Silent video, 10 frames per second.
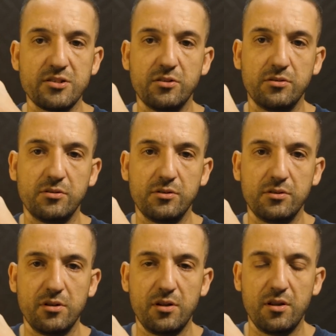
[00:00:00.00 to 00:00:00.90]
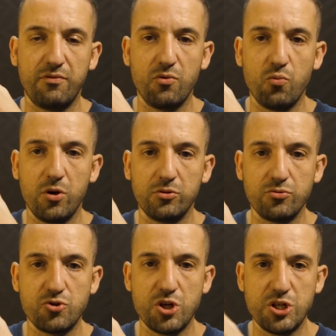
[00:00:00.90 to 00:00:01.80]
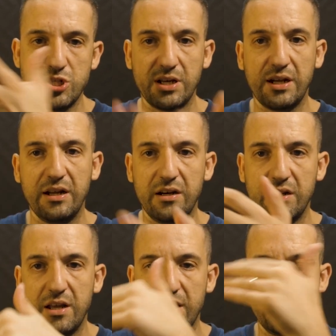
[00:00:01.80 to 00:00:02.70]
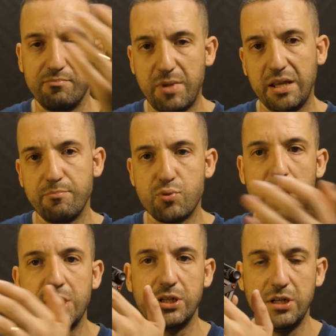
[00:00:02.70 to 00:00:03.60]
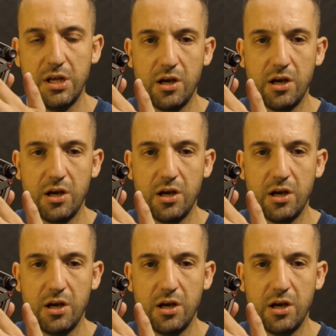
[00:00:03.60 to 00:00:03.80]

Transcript: So if you want to change the color and make it brighter